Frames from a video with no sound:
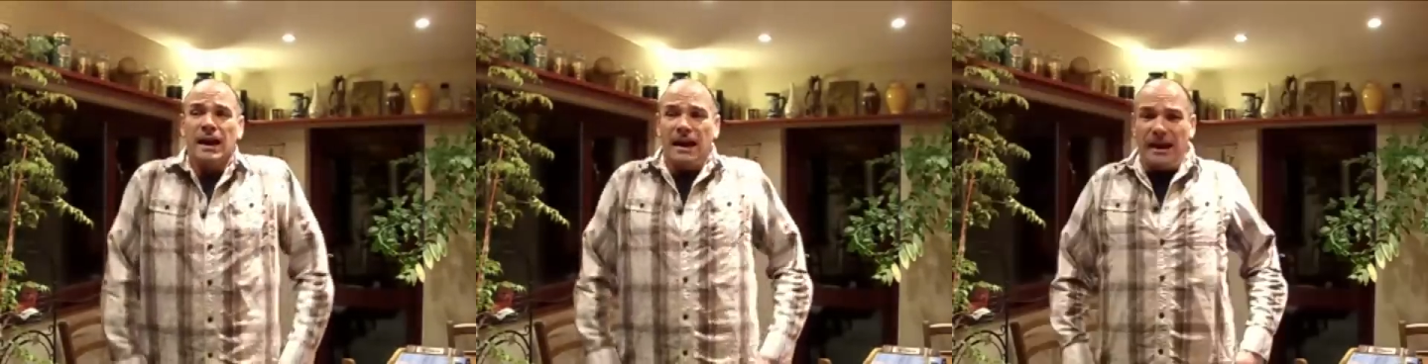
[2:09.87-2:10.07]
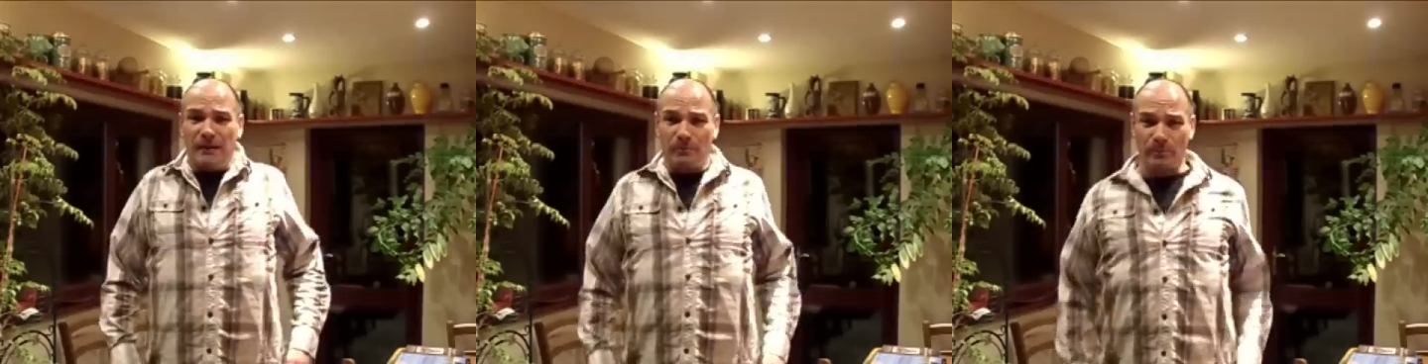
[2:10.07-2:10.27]

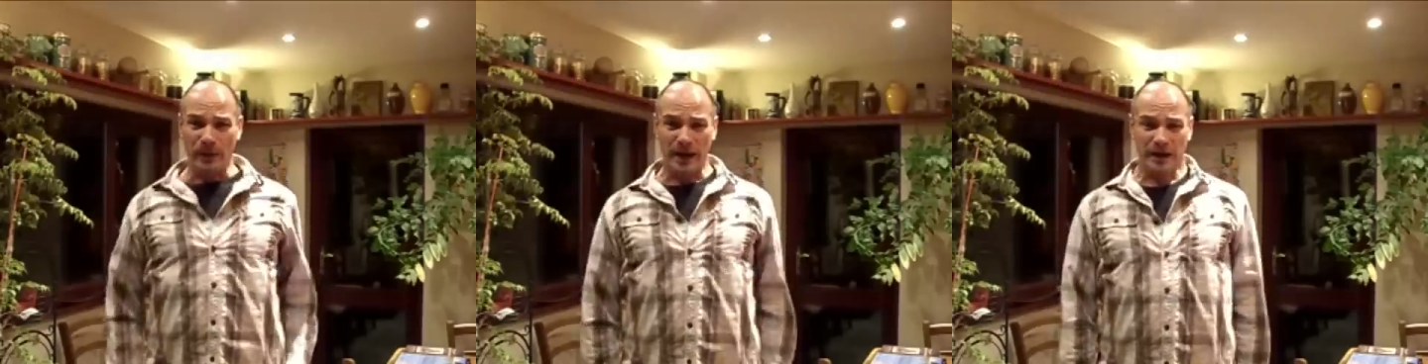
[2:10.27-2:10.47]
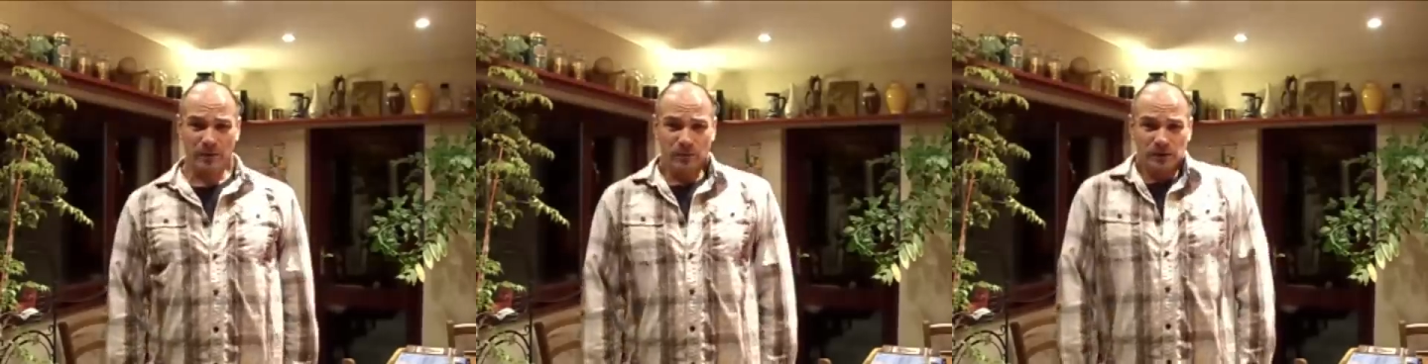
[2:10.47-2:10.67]
And
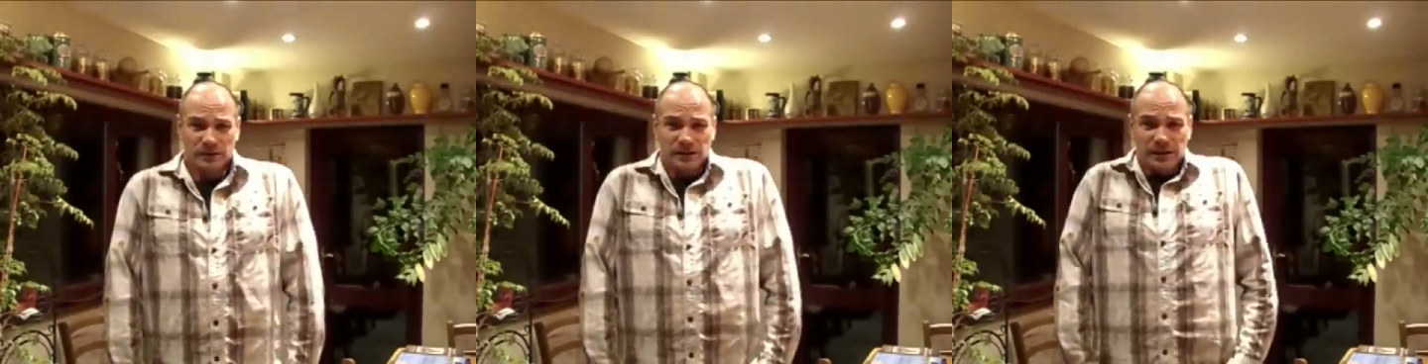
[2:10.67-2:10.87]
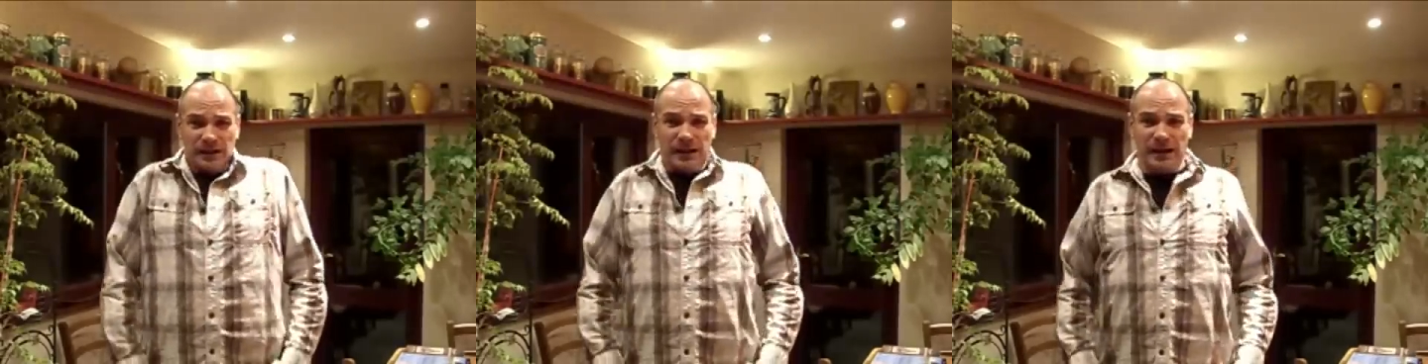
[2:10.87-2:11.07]
backwards
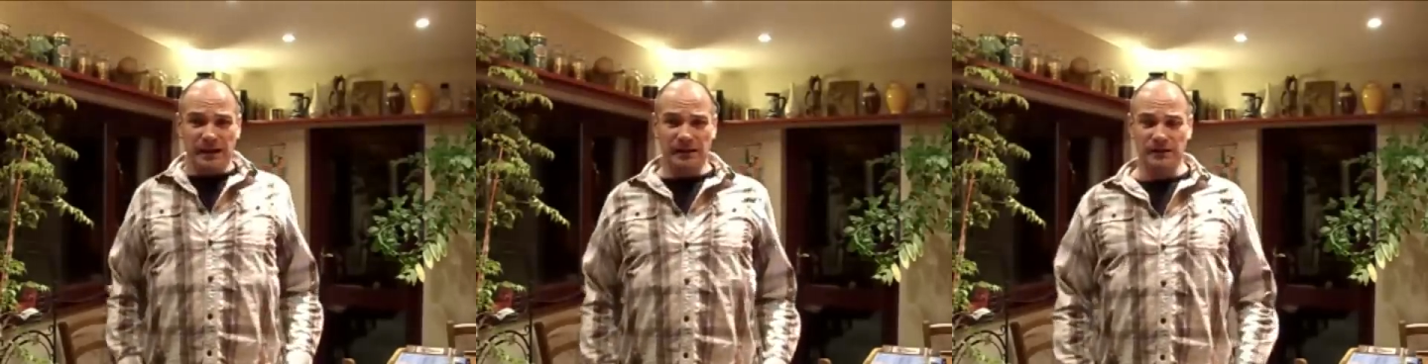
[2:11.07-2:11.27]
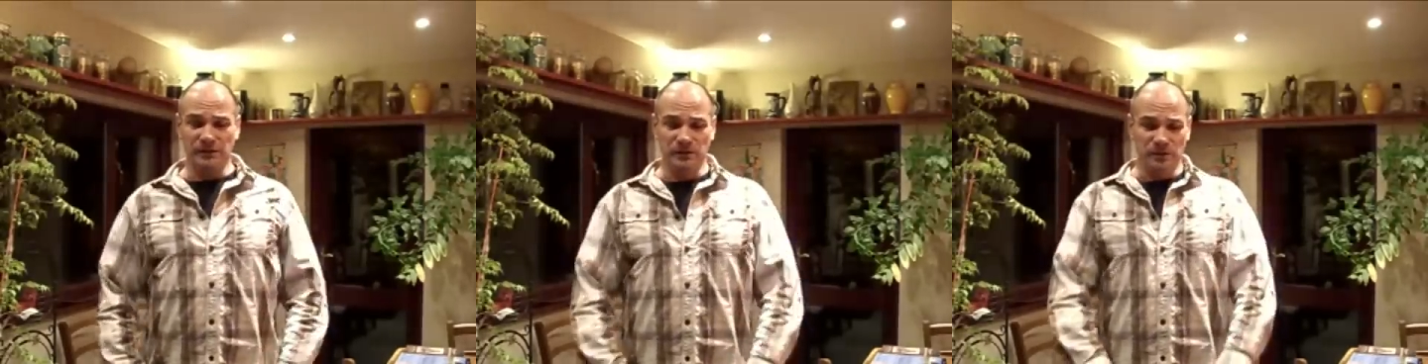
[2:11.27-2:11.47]

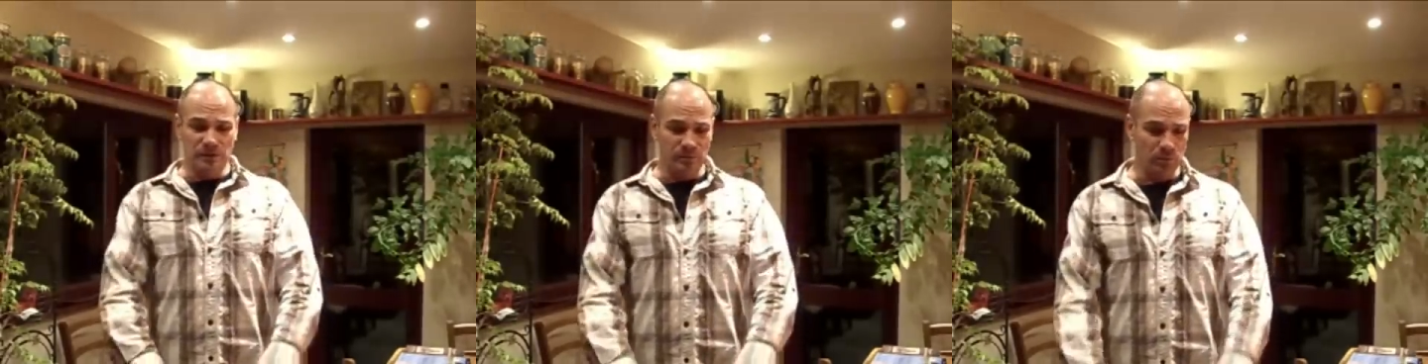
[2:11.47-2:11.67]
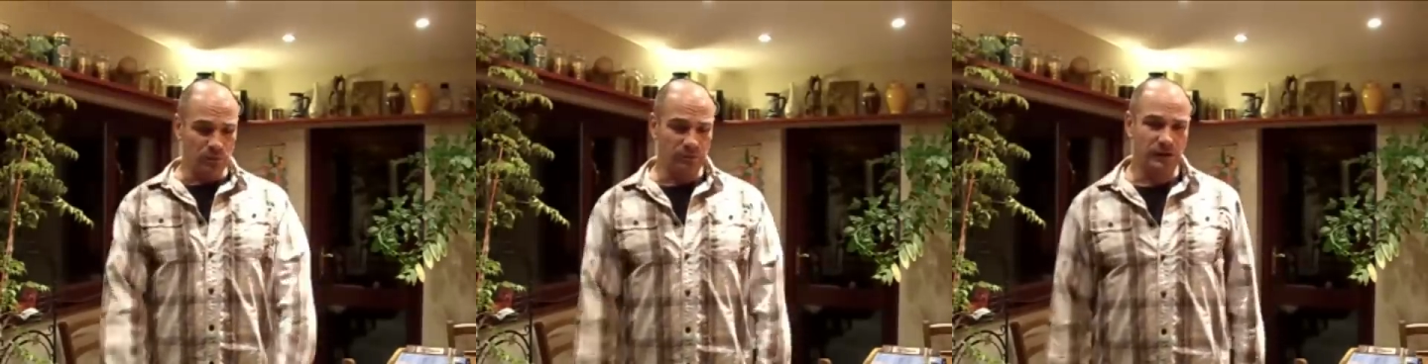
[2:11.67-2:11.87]
again, you
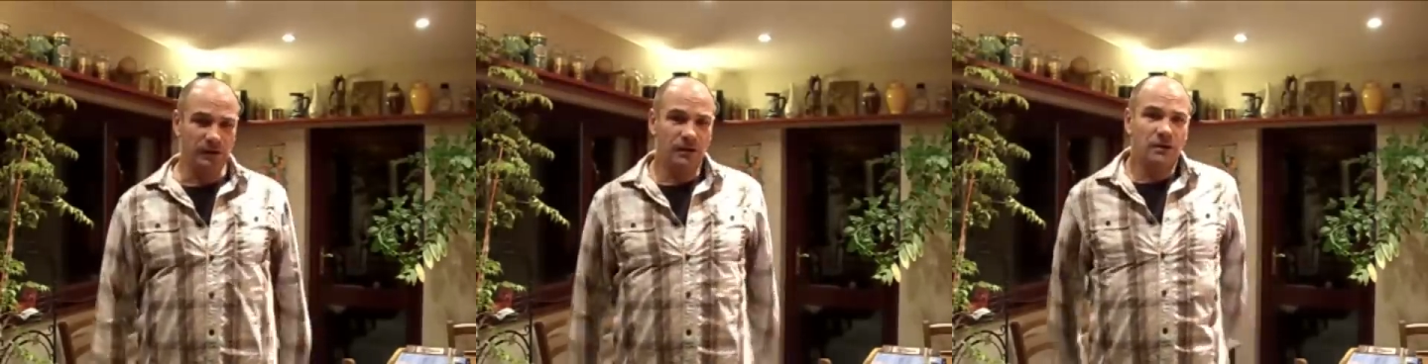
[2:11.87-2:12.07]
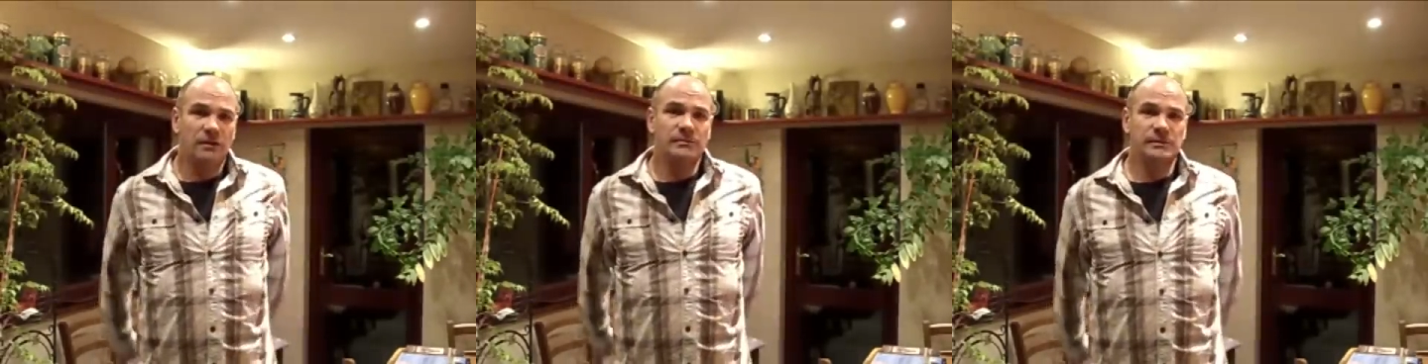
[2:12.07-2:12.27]
can move the
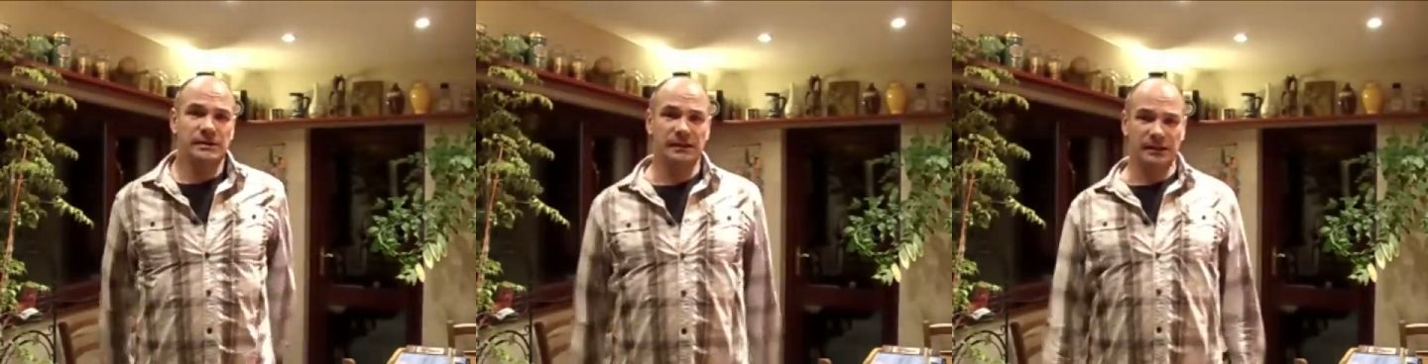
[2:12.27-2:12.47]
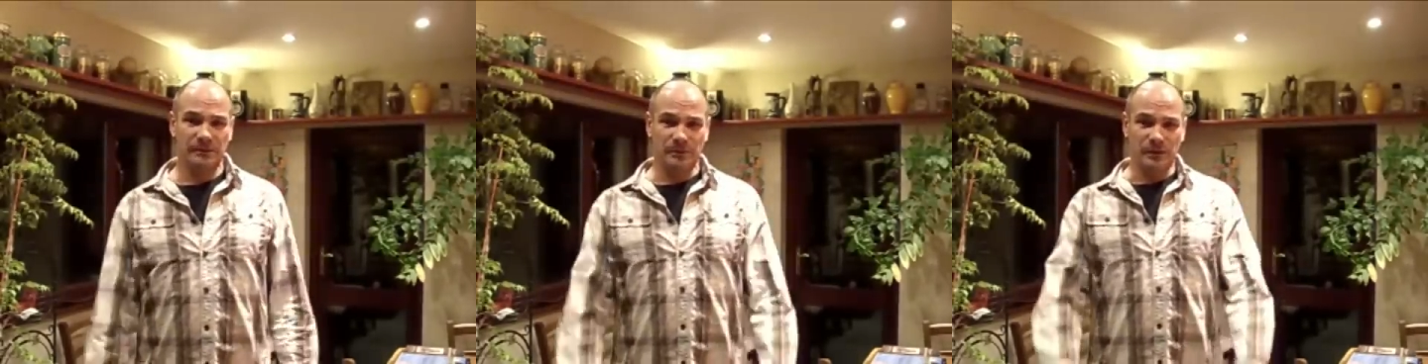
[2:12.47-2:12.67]
arms a
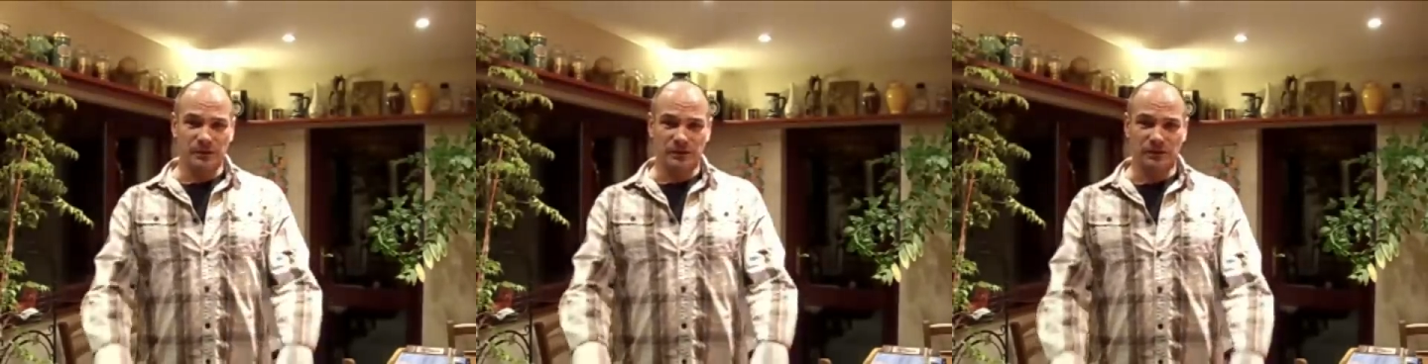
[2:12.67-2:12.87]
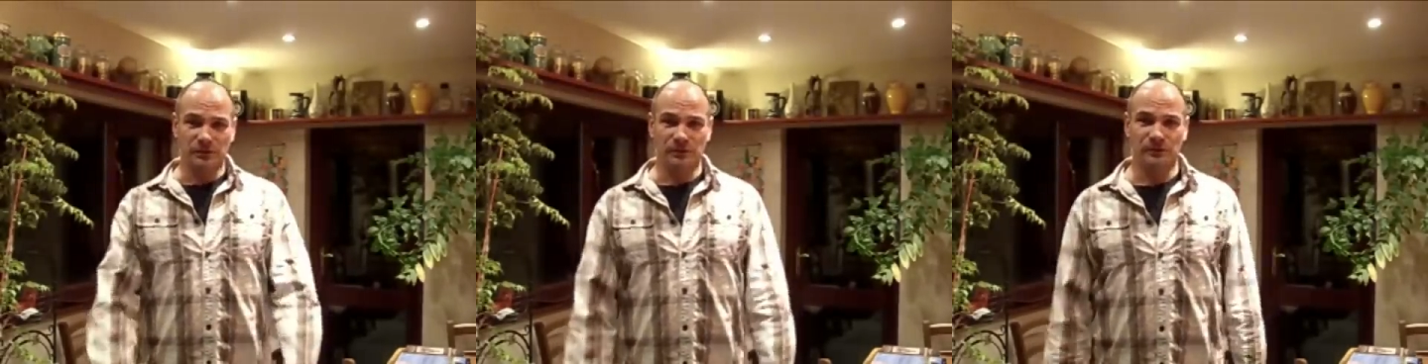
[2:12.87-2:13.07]
little bit
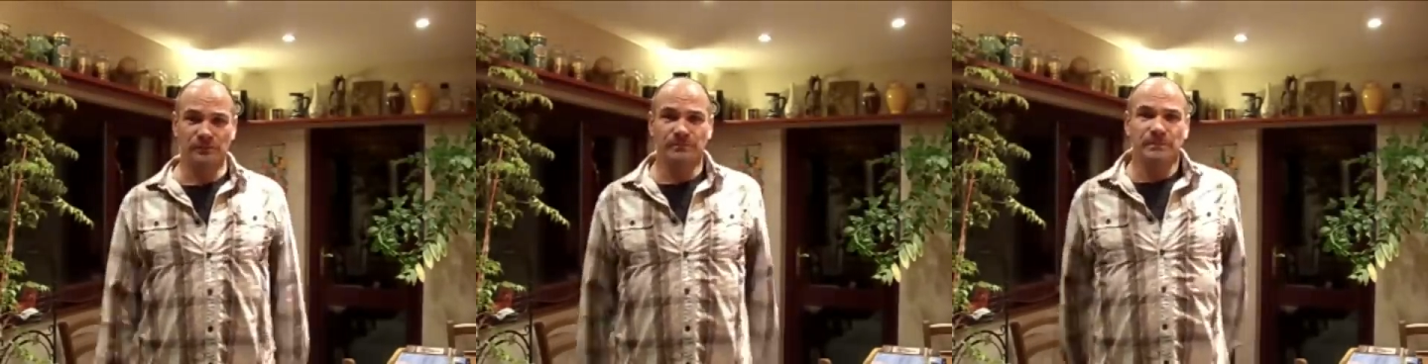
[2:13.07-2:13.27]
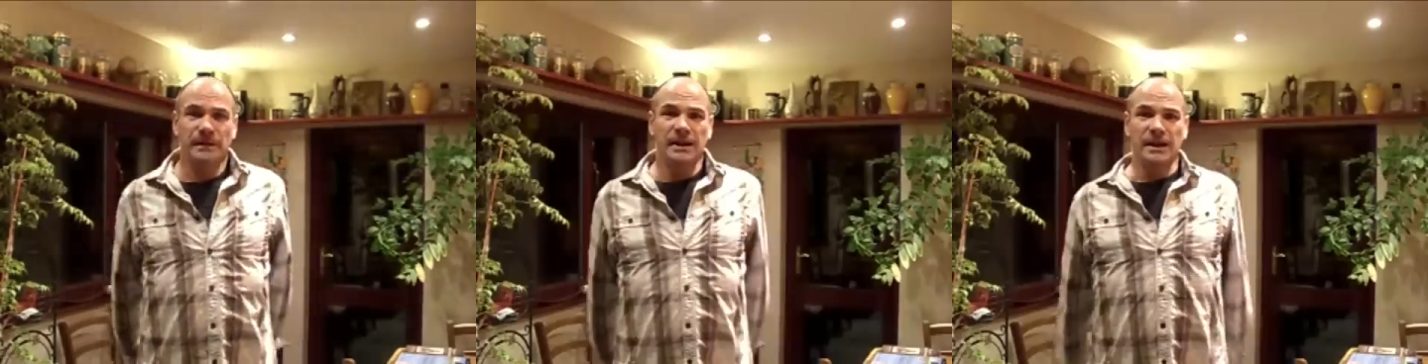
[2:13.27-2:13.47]
too,